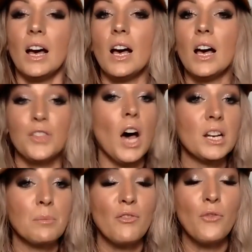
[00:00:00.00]
Thought
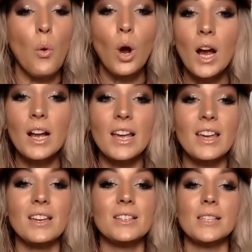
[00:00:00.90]
number 4
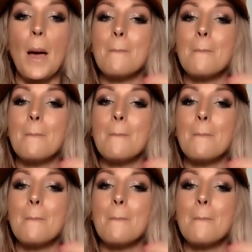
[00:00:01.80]
is